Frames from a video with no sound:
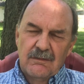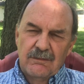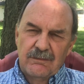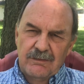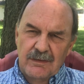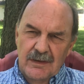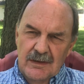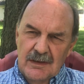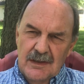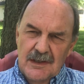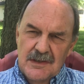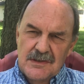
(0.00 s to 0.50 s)

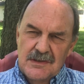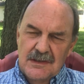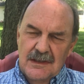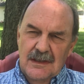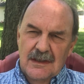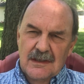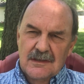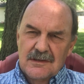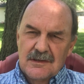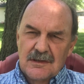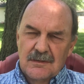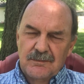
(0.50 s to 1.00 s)

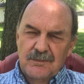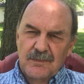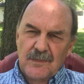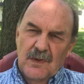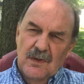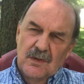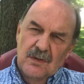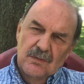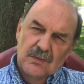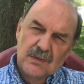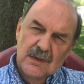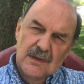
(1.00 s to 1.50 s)
Phariseeism.
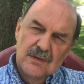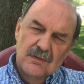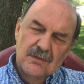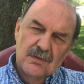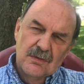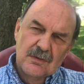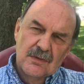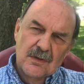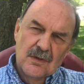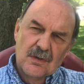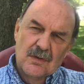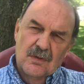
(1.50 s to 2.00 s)
You read through
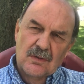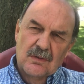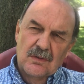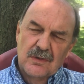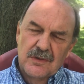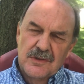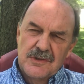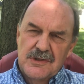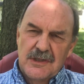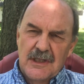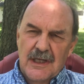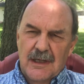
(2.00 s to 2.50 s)
the whole
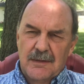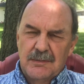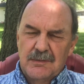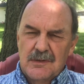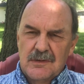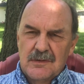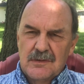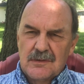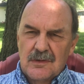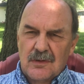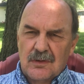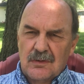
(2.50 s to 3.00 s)
chapter,
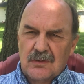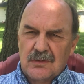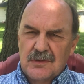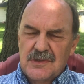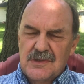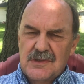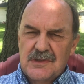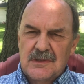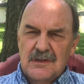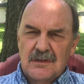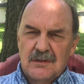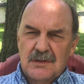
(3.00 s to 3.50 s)
the whole
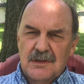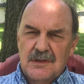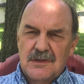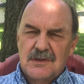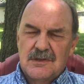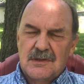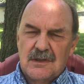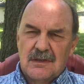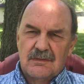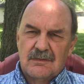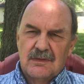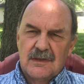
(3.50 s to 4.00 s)
series
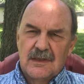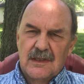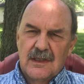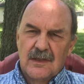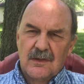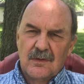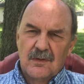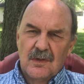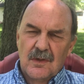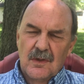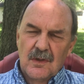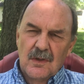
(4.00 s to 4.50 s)
again,
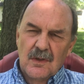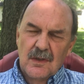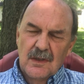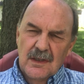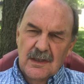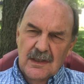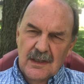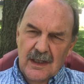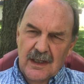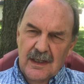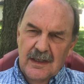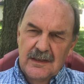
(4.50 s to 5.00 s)

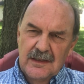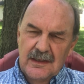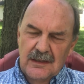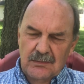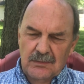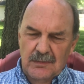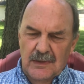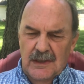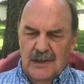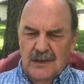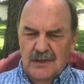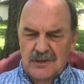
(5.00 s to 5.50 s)

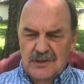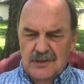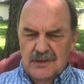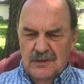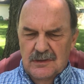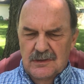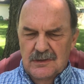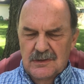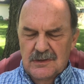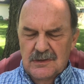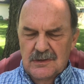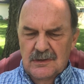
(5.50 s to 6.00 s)

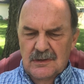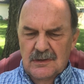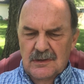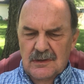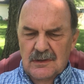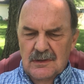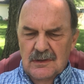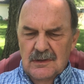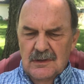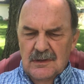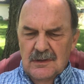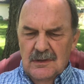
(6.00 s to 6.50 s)
condemnations.
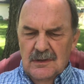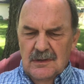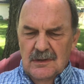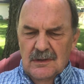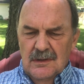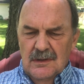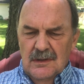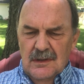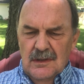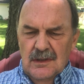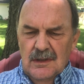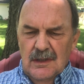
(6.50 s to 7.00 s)

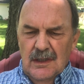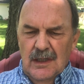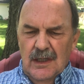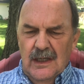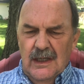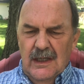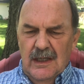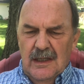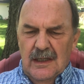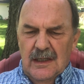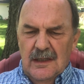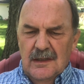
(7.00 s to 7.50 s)

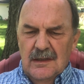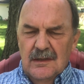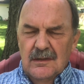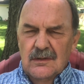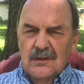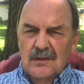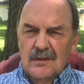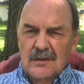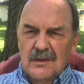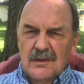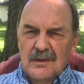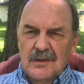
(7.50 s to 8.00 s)
And
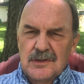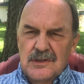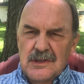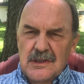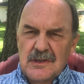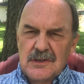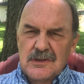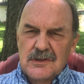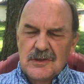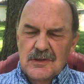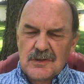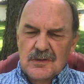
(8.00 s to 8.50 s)

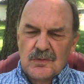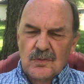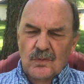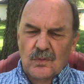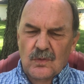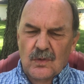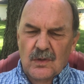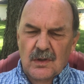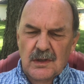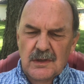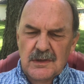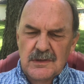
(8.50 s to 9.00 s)
Jesus
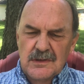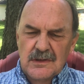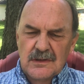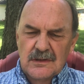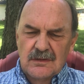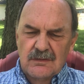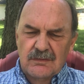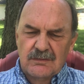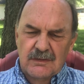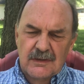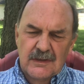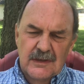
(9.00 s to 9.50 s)
warns us
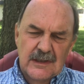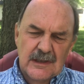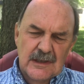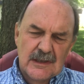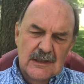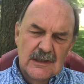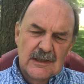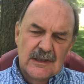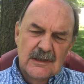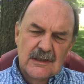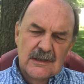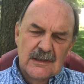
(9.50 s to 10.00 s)
very
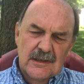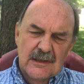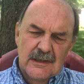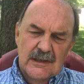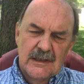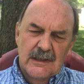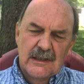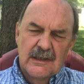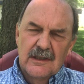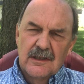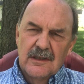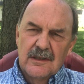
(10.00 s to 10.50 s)
clearly
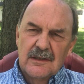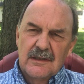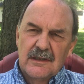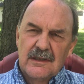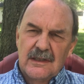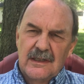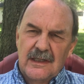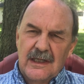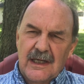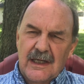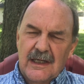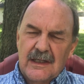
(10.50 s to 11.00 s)
here
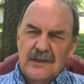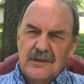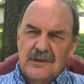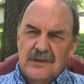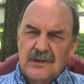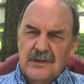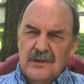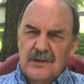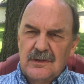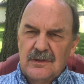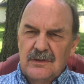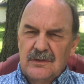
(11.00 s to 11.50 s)
not to
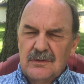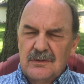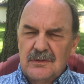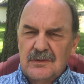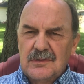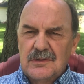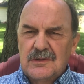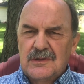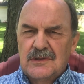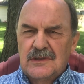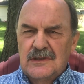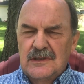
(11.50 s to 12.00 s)

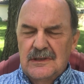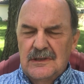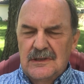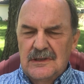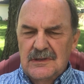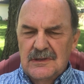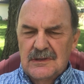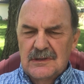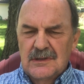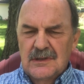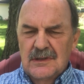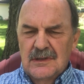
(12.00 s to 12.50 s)
use
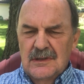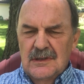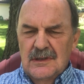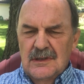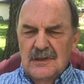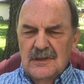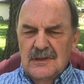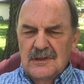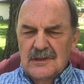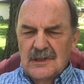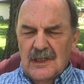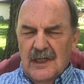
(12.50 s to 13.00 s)
these
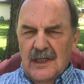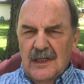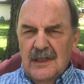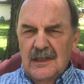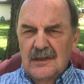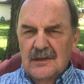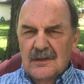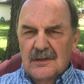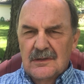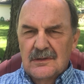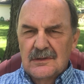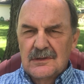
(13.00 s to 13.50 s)

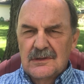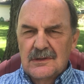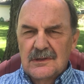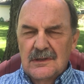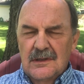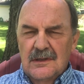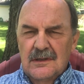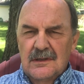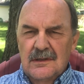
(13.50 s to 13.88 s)
titles